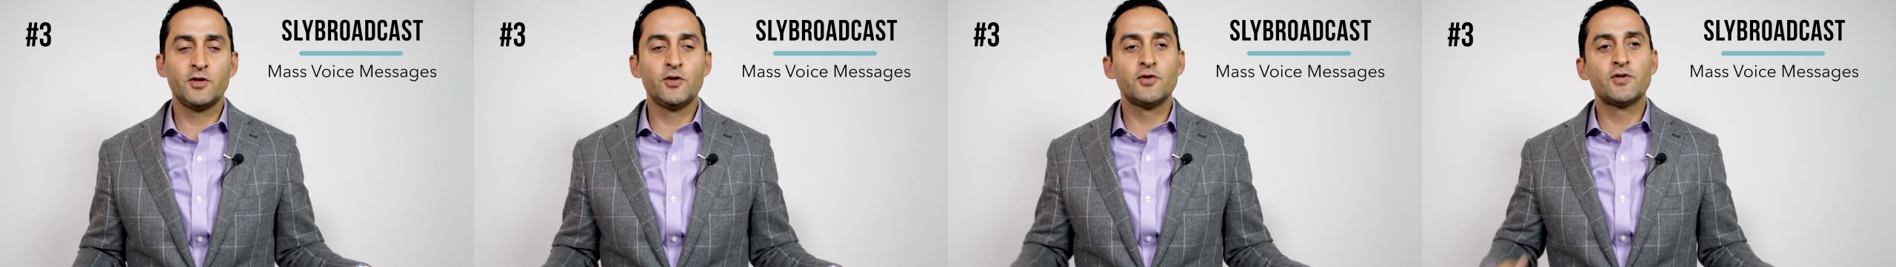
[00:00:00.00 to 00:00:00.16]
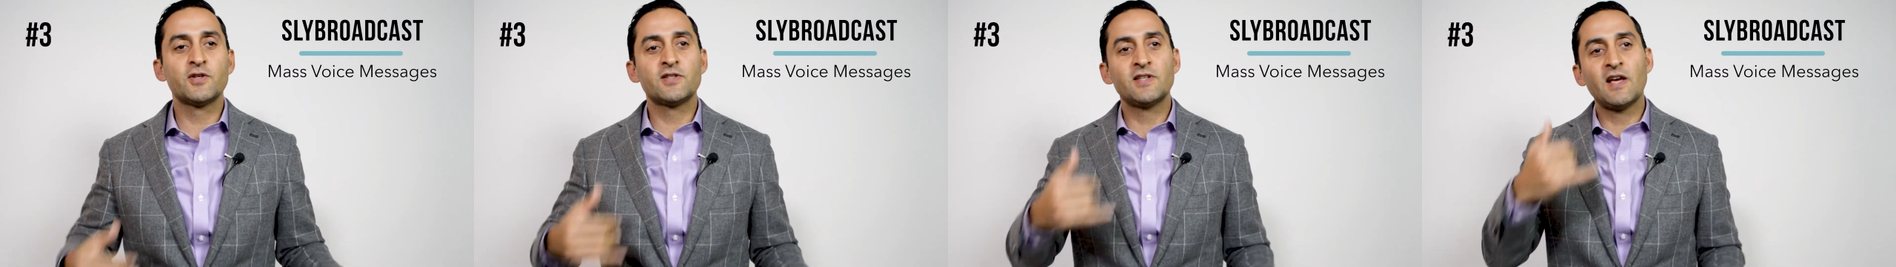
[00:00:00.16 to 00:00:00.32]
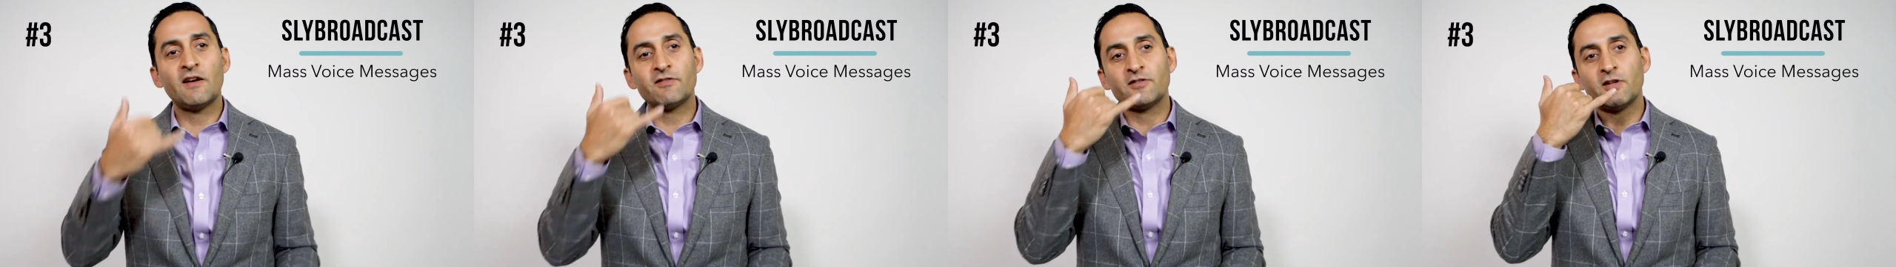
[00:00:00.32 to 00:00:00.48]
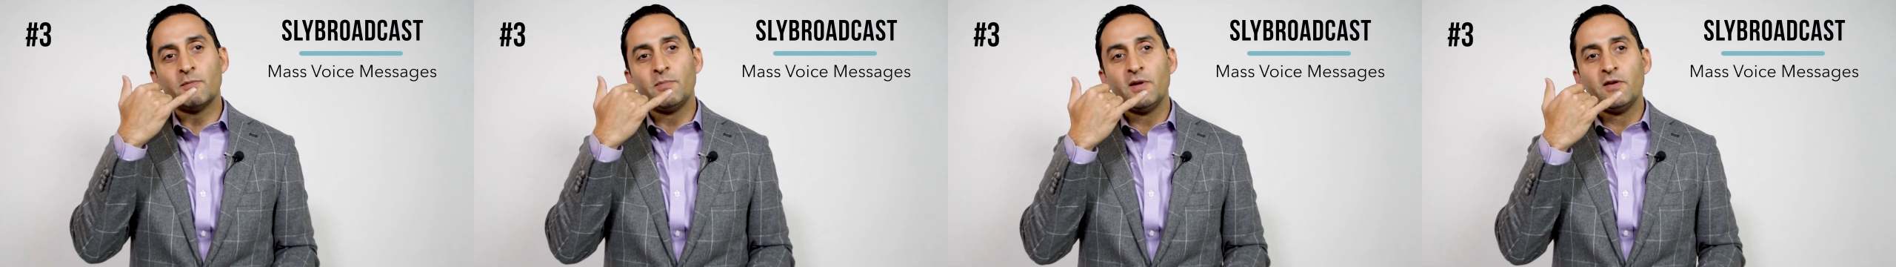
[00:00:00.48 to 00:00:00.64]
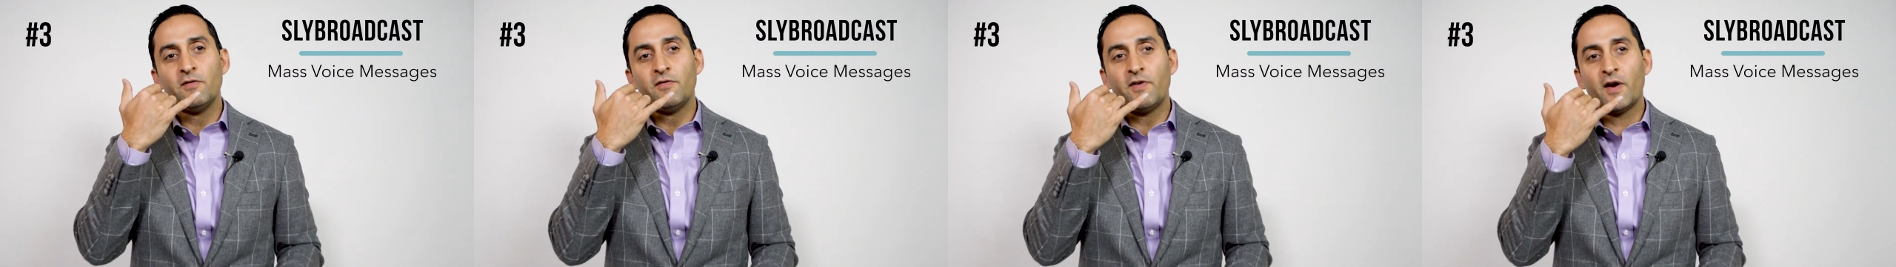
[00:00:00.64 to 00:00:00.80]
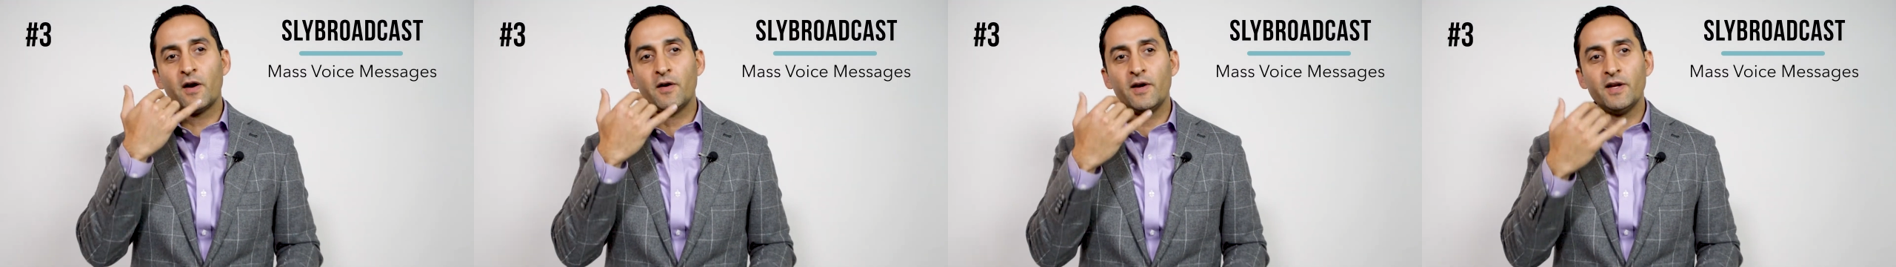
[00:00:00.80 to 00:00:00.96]
You just have to
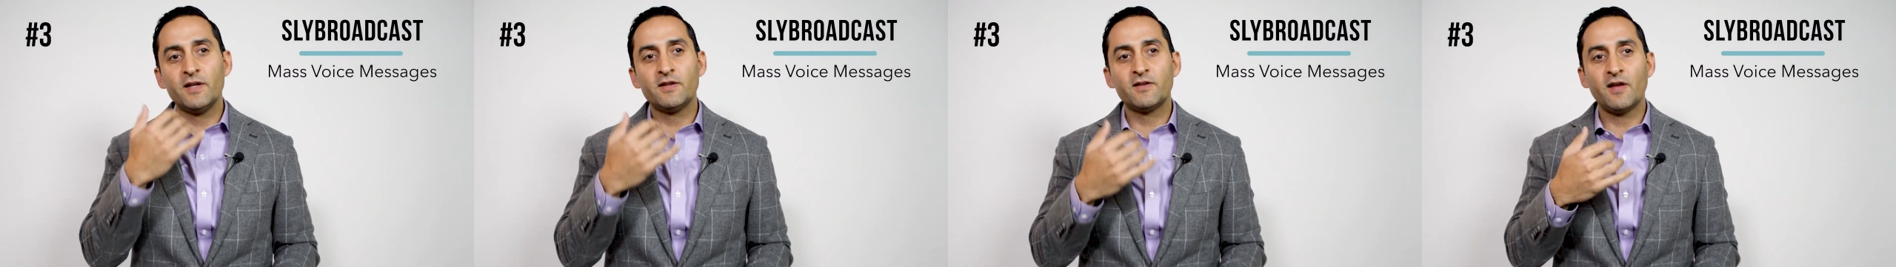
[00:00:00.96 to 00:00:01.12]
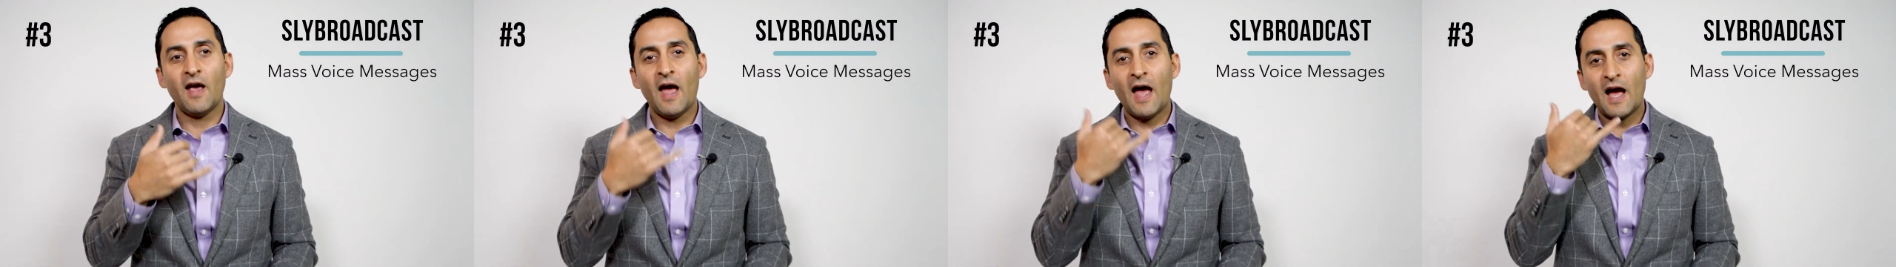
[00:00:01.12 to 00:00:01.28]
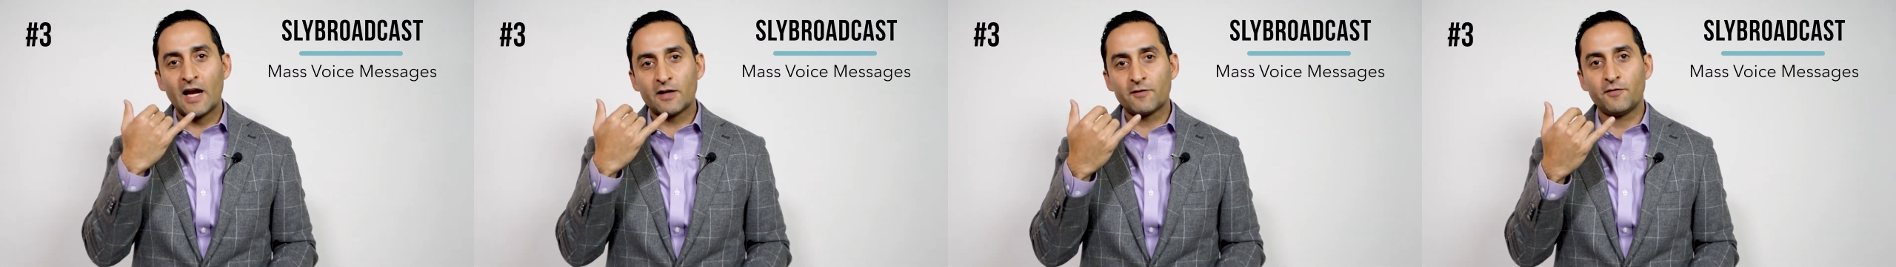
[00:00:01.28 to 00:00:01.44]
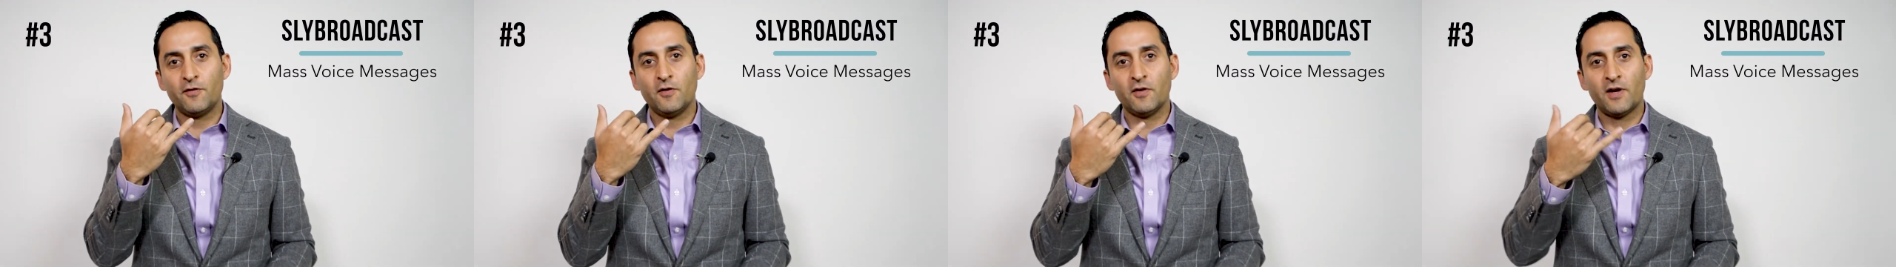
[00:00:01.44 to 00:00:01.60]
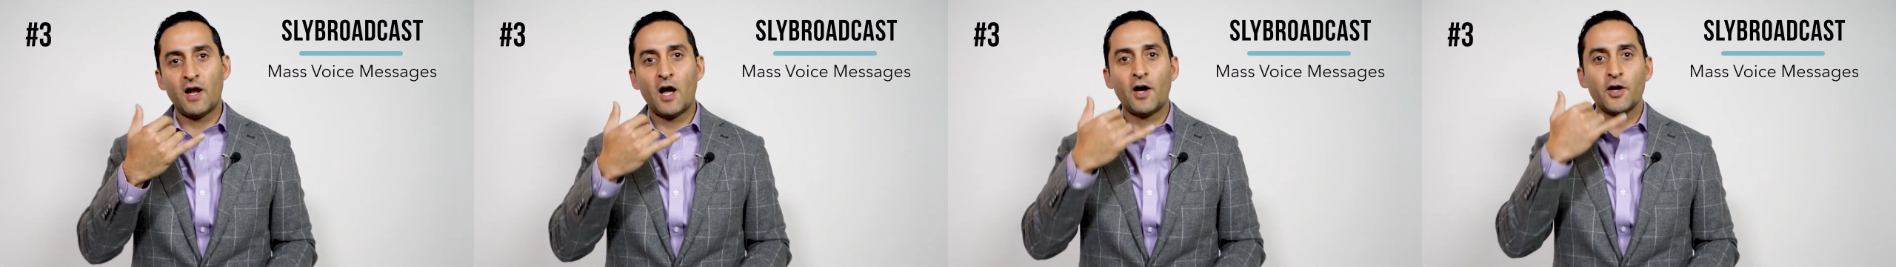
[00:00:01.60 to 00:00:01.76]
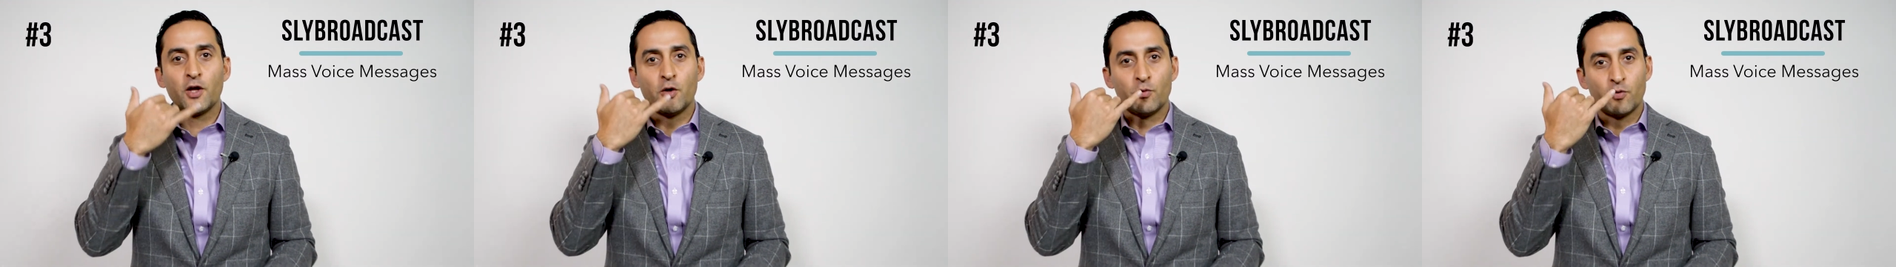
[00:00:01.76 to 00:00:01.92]
be very tactful
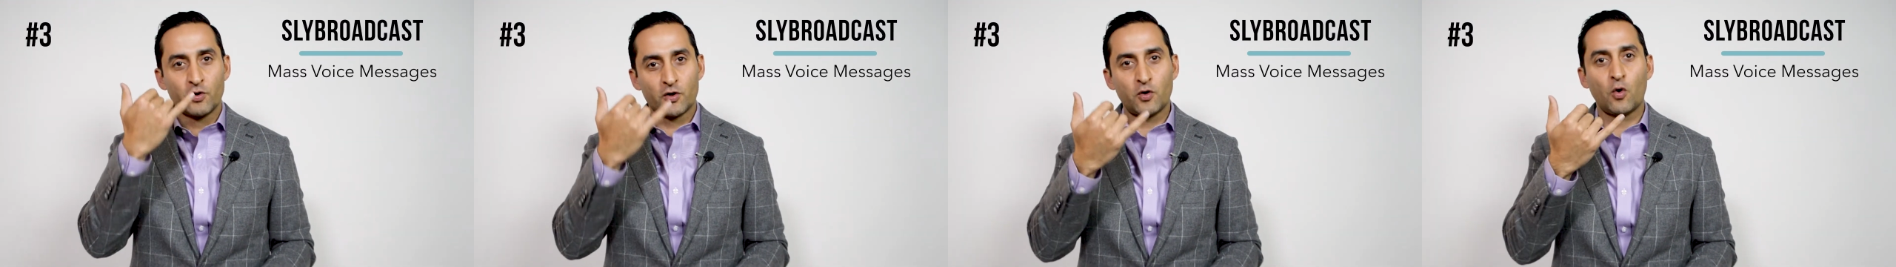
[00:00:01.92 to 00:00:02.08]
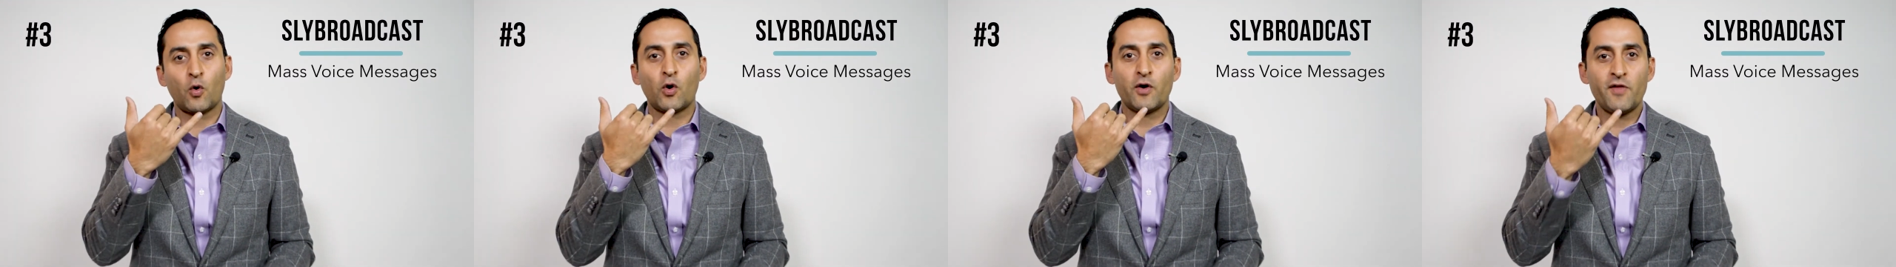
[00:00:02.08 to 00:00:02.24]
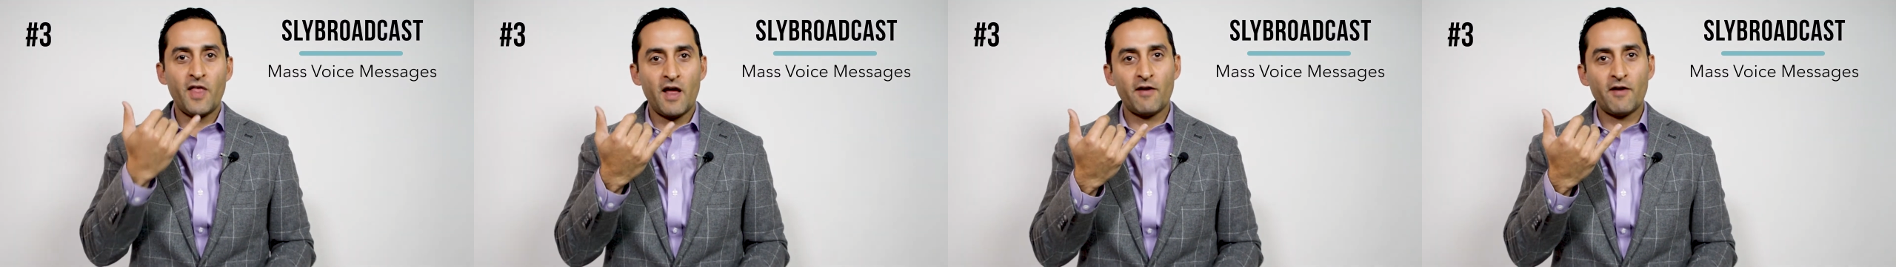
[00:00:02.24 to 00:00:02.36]
on how you record